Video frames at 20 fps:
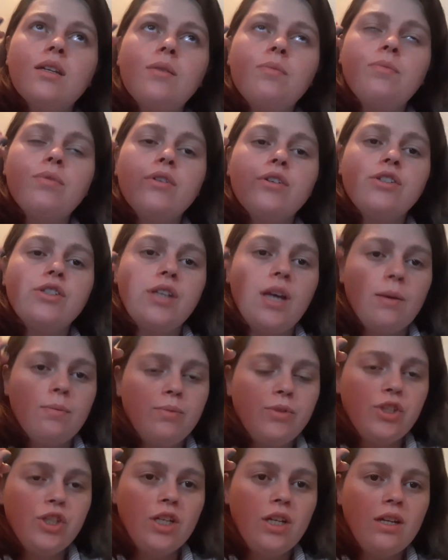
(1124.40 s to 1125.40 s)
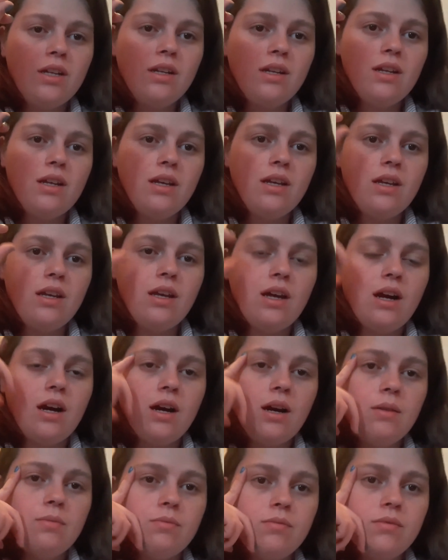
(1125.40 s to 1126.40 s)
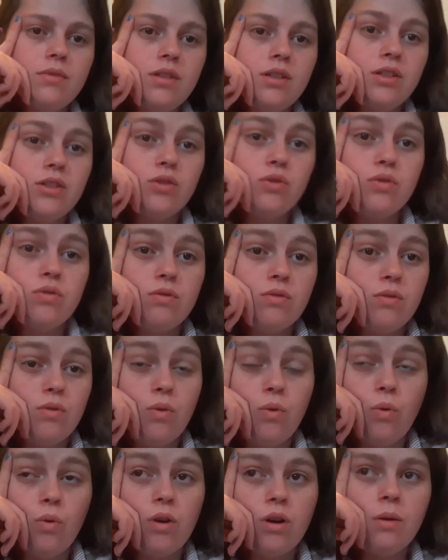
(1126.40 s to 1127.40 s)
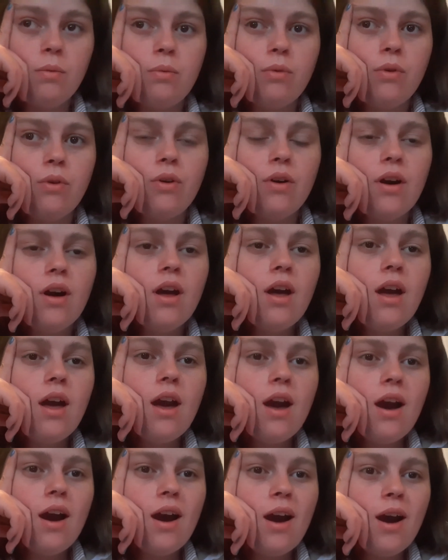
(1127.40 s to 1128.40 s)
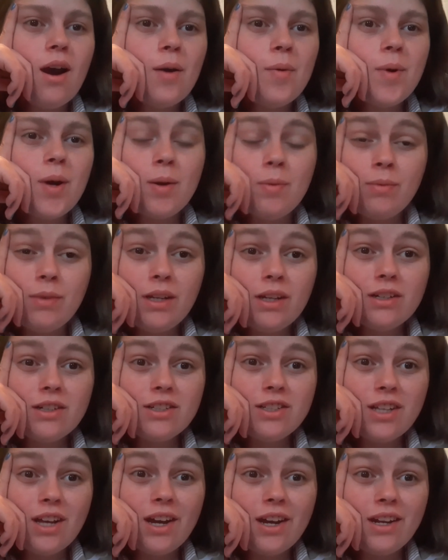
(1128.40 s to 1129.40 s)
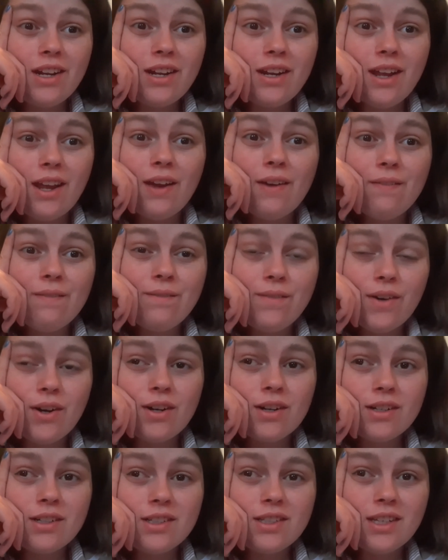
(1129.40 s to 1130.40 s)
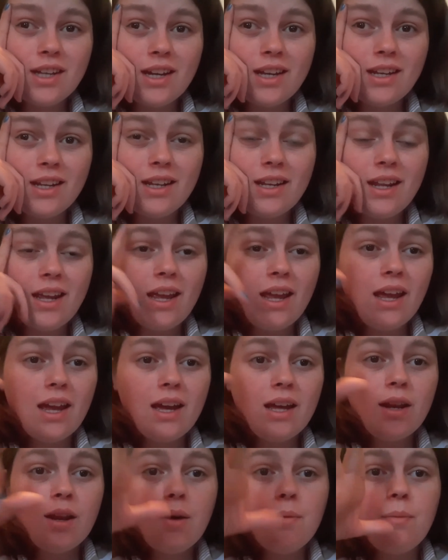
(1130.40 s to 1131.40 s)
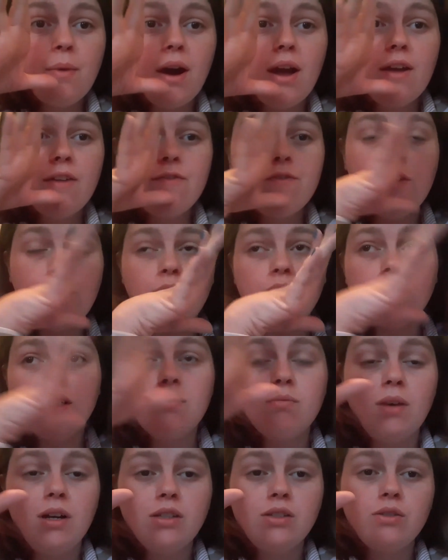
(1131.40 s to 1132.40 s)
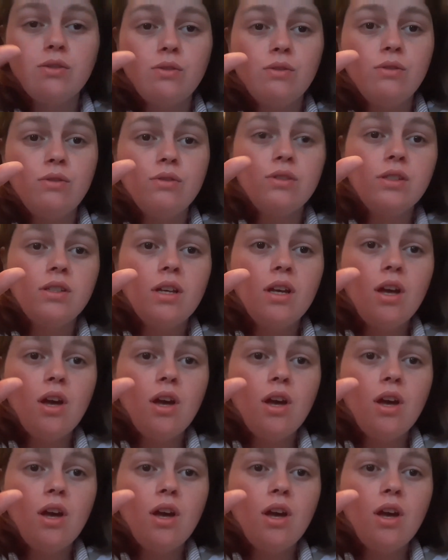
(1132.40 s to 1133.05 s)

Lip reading: perception is horrible. I'm nearsighted and farsighted, and my focus muscles